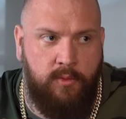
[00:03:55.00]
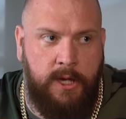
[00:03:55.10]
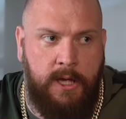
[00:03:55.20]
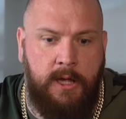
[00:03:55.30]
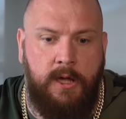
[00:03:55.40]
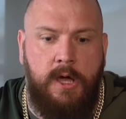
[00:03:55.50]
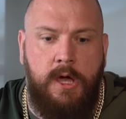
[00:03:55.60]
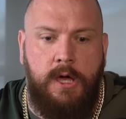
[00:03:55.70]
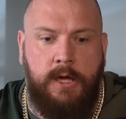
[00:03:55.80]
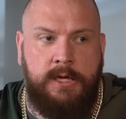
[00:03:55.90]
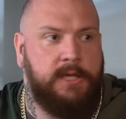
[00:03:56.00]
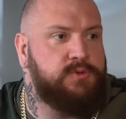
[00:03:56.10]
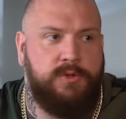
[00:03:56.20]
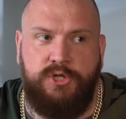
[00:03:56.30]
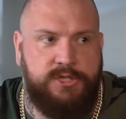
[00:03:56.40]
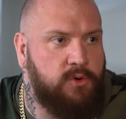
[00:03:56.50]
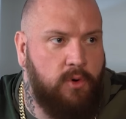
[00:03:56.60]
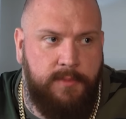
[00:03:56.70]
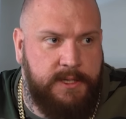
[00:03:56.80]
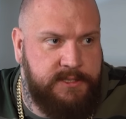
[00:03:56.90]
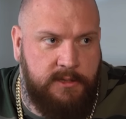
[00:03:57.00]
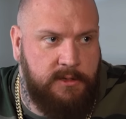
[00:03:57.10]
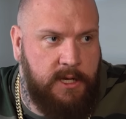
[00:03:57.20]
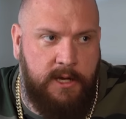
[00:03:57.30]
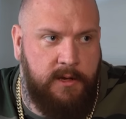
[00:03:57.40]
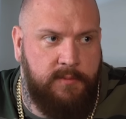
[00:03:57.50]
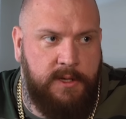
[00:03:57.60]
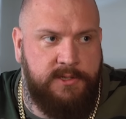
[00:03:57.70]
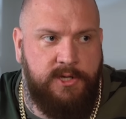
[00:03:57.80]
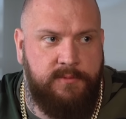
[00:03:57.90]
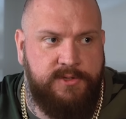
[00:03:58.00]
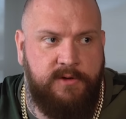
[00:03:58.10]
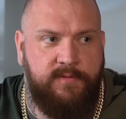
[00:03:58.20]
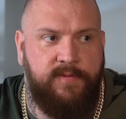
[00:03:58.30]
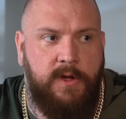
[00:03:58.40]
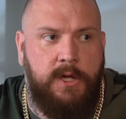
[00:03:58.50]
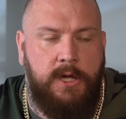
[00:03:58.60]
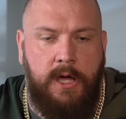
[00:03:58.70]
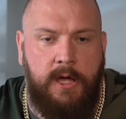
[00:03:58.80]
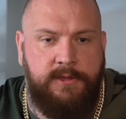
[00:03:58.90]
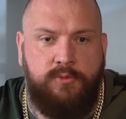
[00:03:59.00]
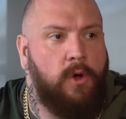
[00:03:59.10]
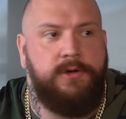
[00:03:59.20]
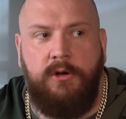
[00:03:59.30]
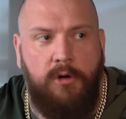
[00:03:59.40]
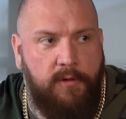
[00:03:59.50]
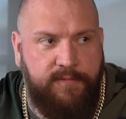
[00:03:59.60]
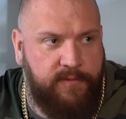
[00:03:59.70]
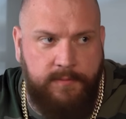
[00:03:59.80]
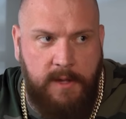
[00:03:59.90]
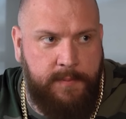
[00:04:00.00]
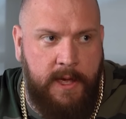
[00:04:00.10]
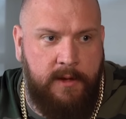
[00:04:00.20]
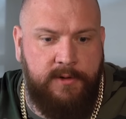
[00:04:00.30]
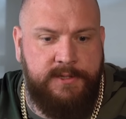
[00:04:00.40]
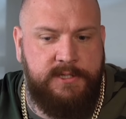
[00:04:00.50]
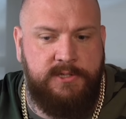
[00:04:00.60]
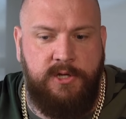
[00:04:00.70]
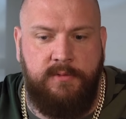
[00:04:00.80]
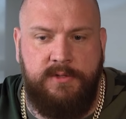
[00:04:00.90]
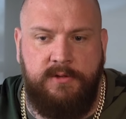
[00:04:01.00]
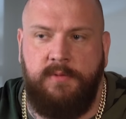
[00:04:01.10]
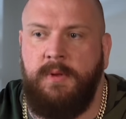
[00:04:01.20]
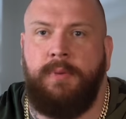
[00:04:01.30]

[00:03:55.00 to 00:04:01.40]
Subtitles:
where kids would just go missing, in terms of they'd wander off from their parents, in terms of they'd